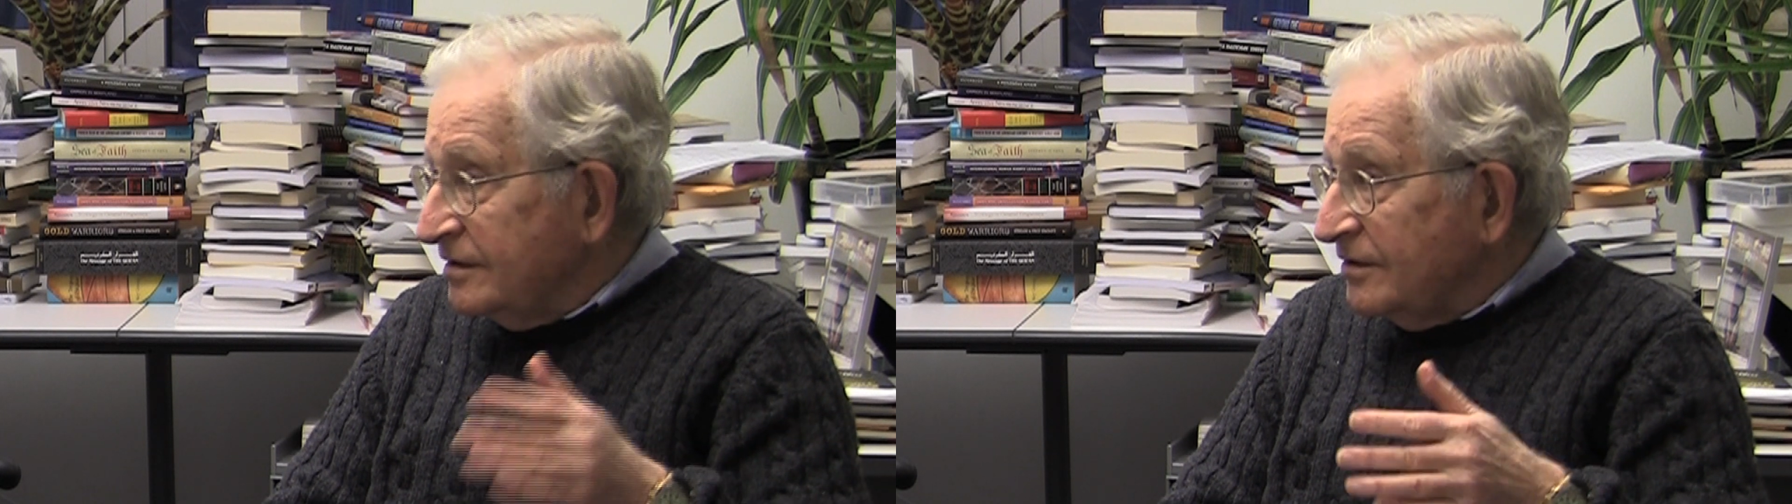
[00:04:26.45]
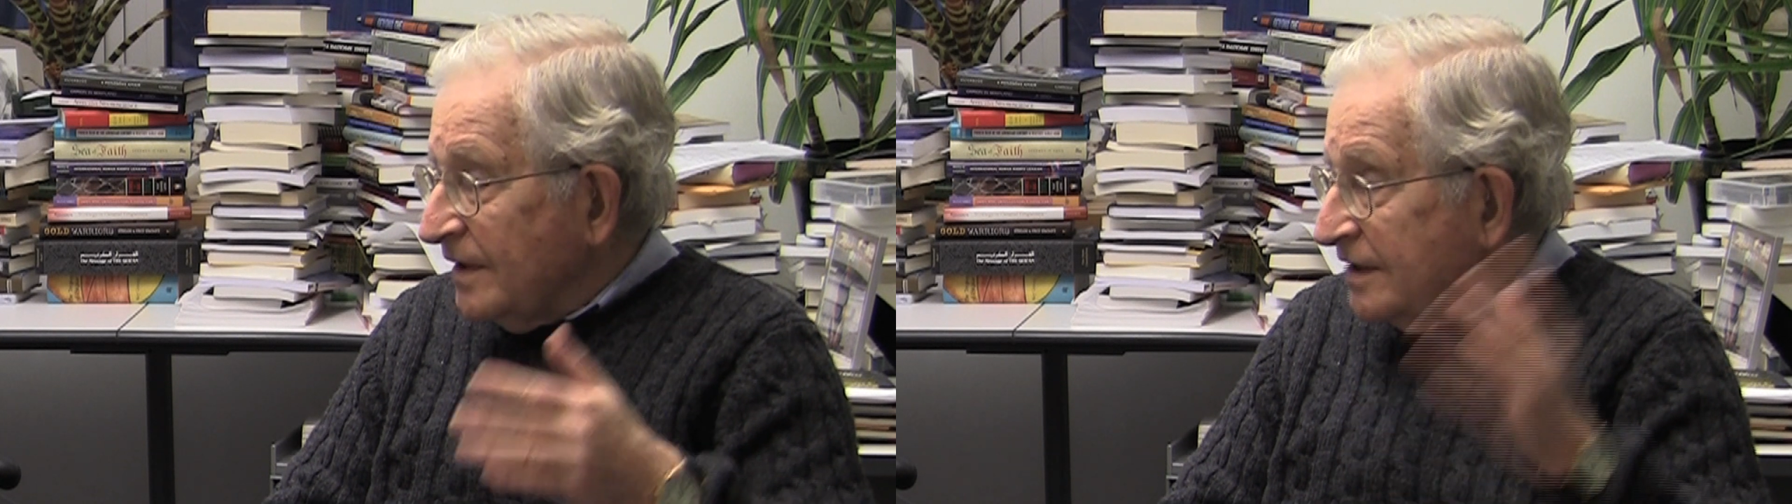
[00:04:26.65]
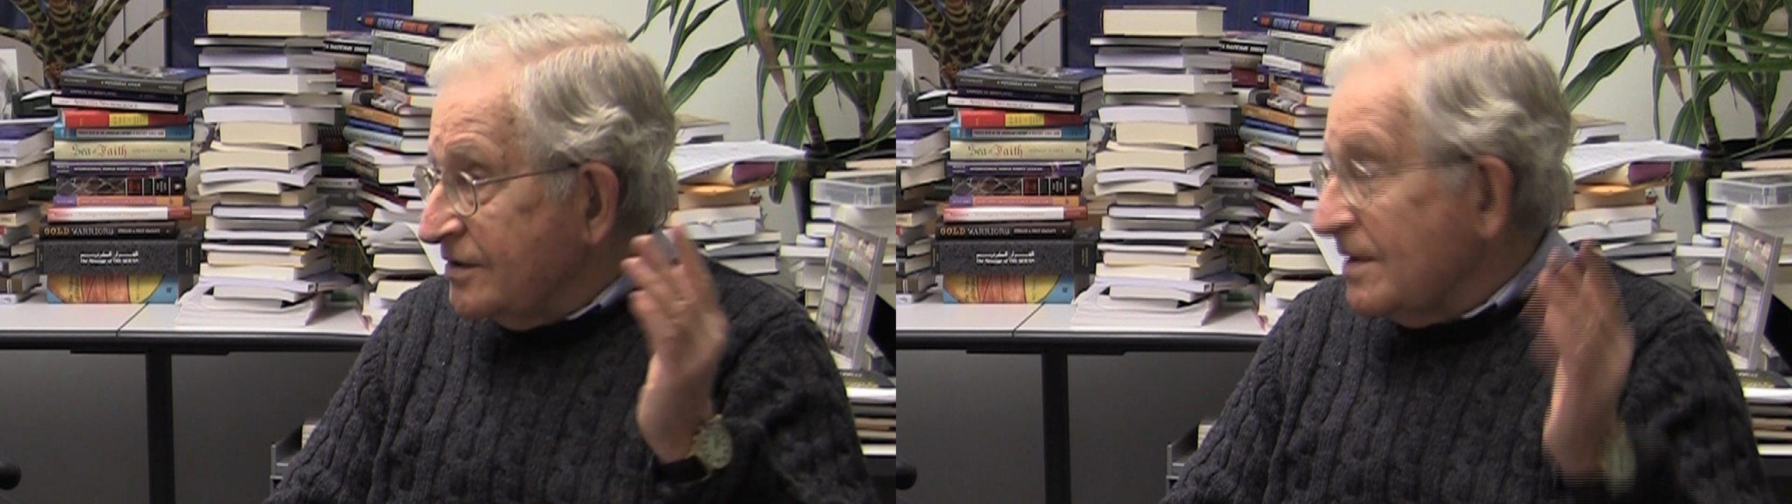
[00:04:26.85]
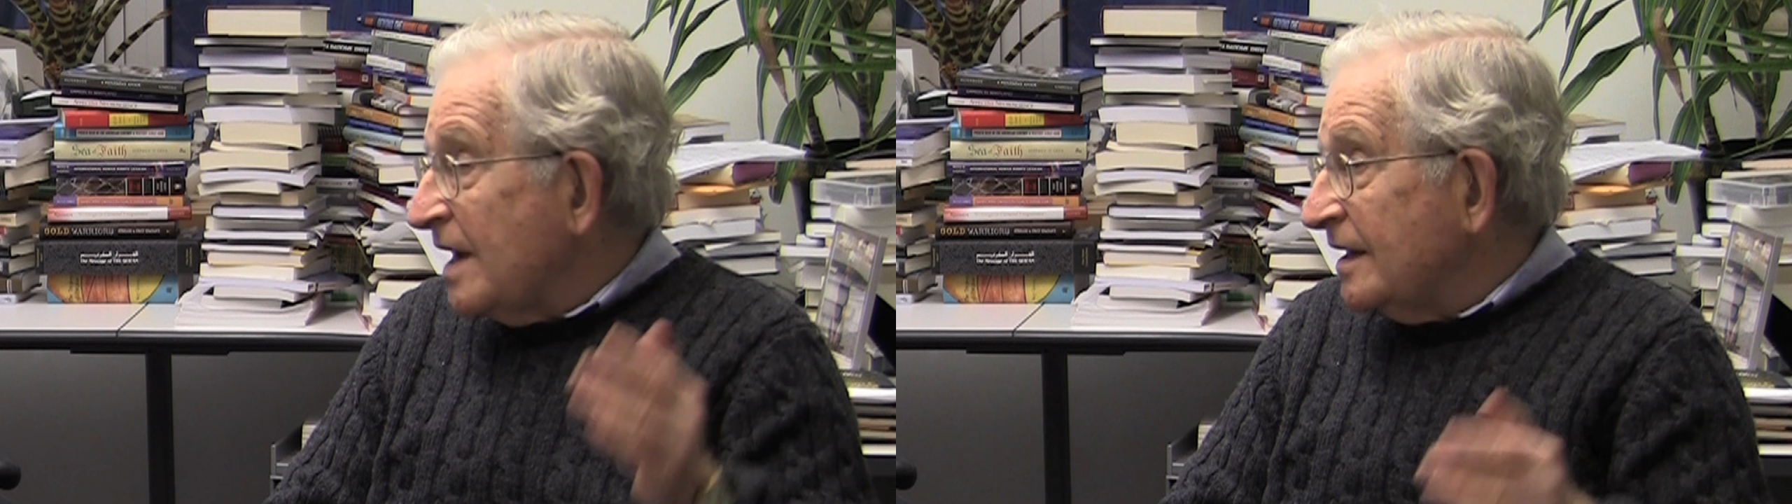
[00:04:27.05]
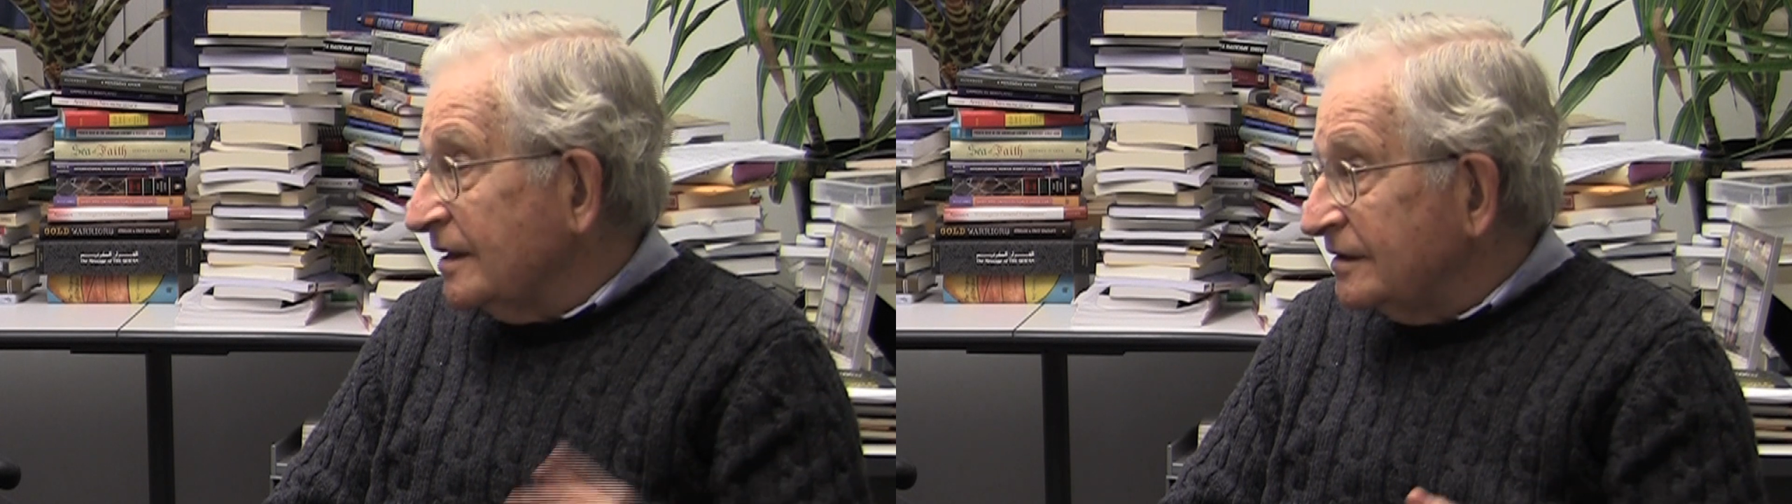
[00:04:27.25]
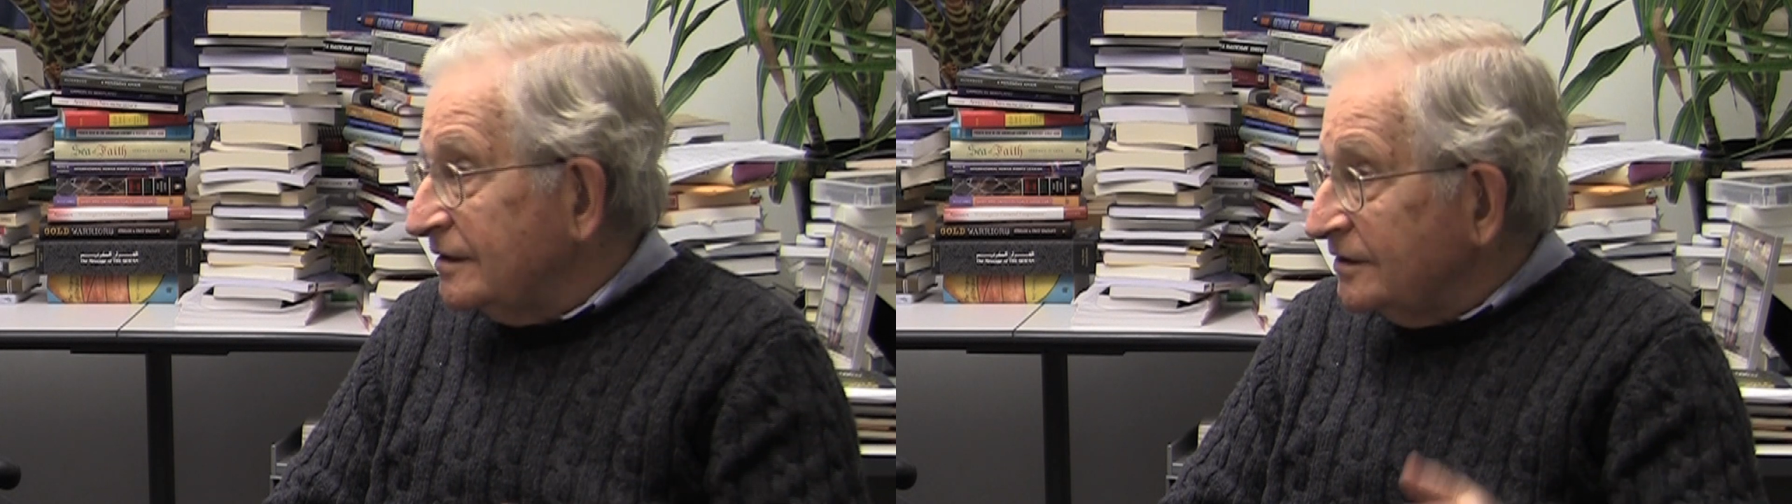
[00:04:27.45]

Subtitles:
crazed radicals,